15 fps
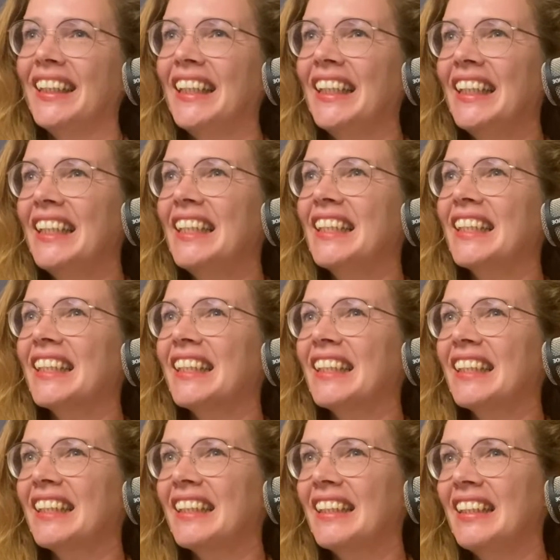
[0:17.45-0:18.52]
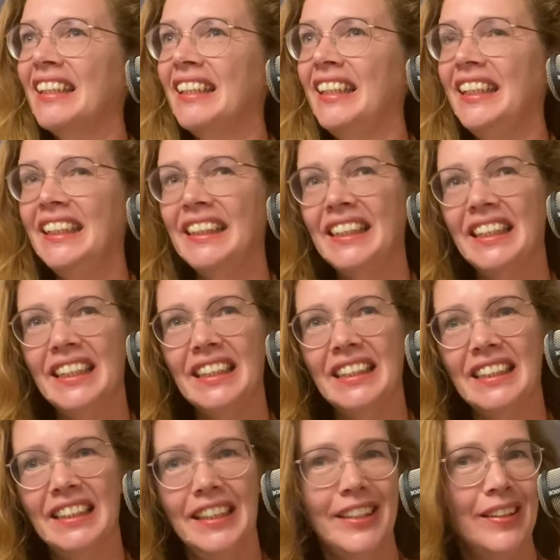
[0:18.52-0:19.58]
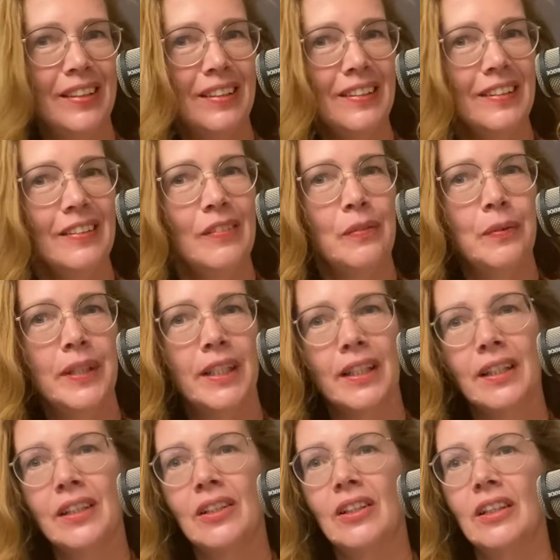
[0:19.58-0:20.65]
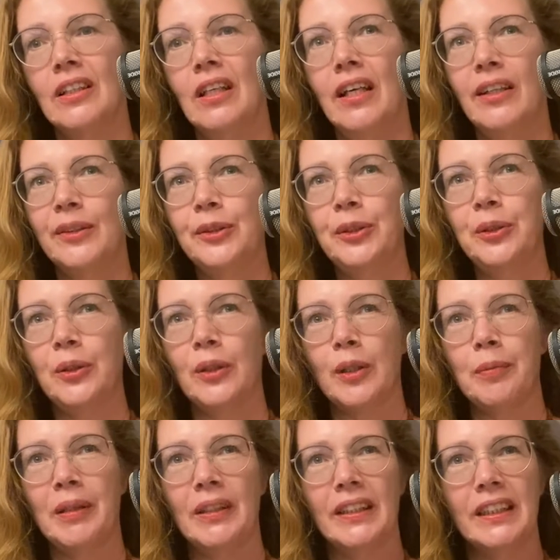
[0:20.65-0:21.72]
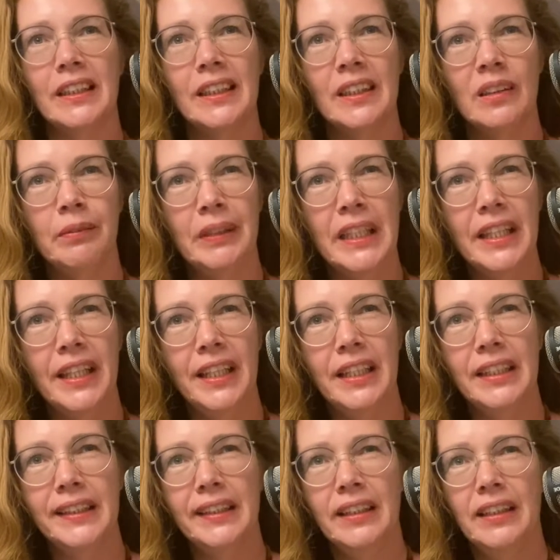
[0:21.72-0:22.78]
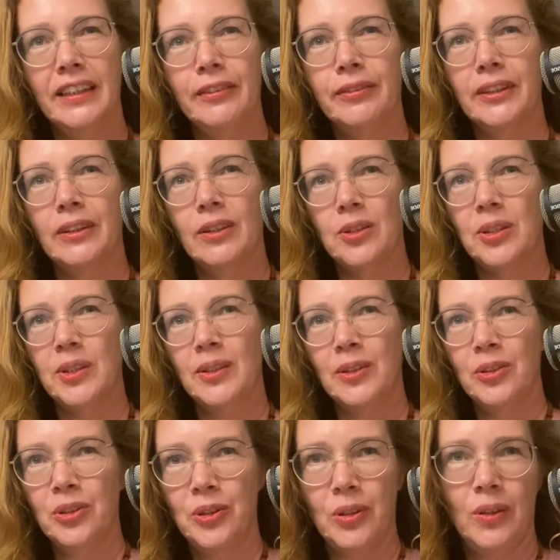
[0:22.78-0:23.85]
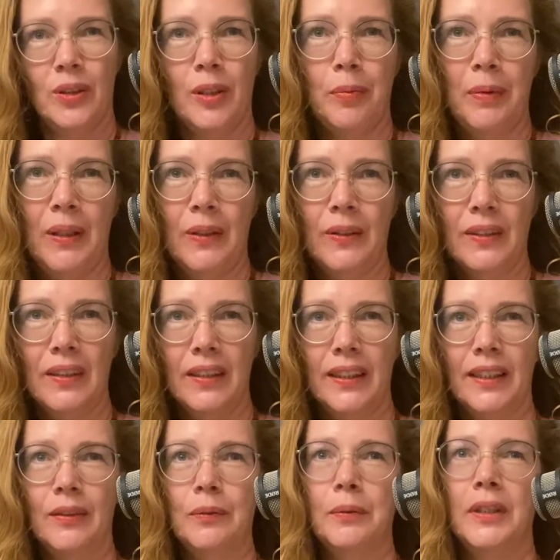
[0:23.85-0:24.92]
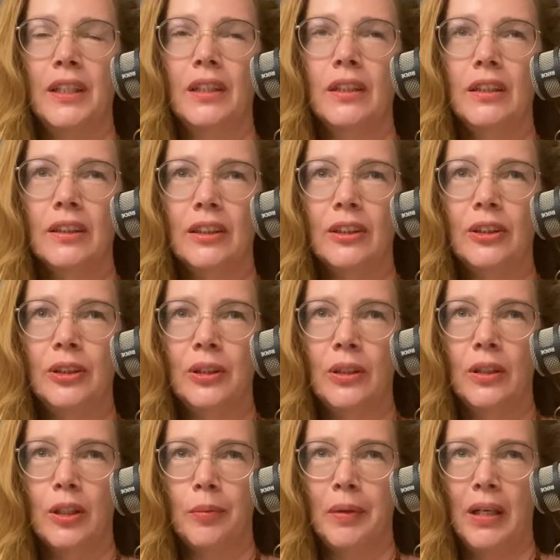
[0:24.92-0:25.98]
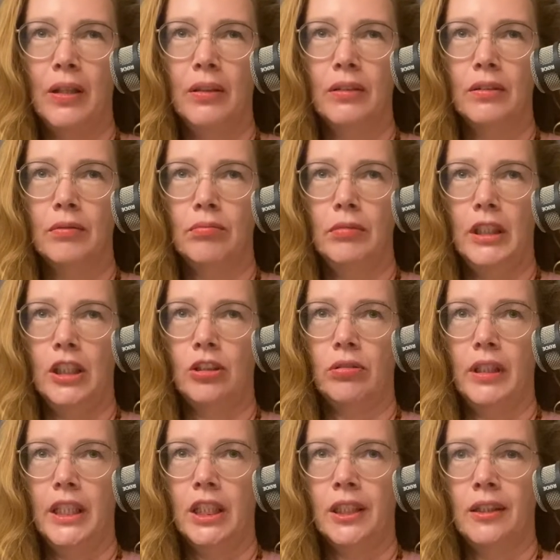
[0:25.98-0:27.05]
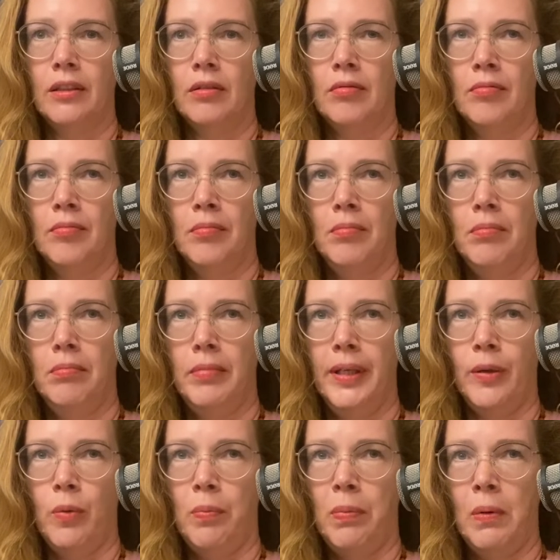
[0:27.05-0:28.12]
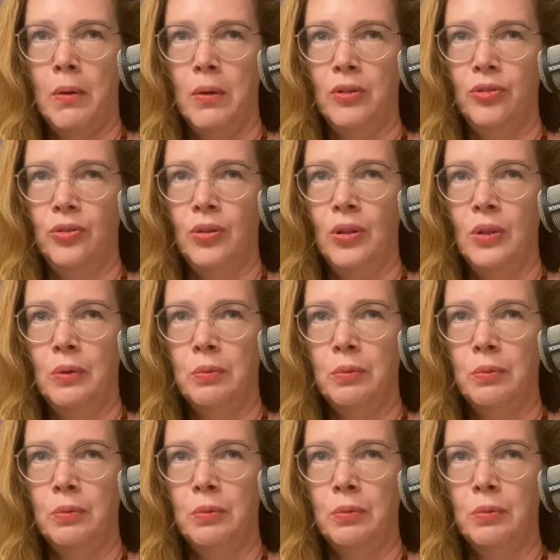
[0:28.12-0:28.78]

It's these things that we are not allowed to talk about. There's so many things in life we're not to talk about. Like, we're not to talk about menstruation, menopause.